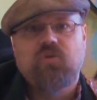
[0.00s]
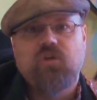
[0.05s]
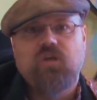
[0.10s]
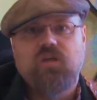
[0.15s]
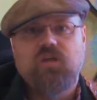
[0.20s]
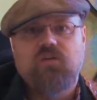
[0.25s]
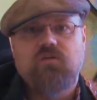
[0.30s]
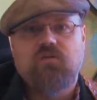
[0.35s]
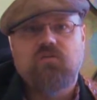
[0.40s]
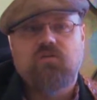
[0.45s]

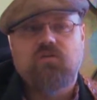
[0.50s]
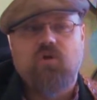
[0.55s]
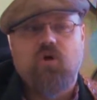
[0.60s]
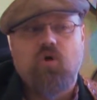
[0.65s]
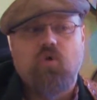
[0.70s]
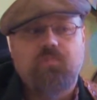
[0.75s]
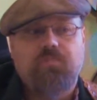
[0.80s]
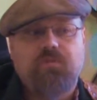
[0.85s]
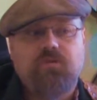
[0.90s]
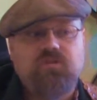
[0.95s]
in
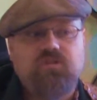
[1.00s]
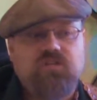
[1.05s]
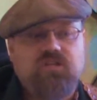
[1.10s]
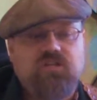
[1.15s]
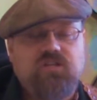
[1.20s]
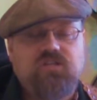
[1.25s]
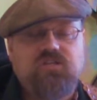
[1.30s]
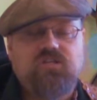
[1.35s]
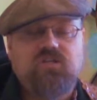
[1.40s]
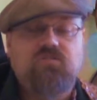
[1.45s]
open
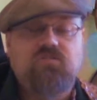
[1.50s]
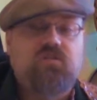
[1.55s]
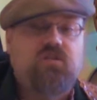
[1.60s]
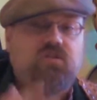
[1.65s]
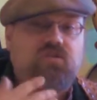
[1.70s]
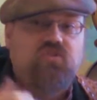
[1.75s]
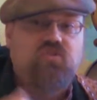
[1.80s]
D tuning,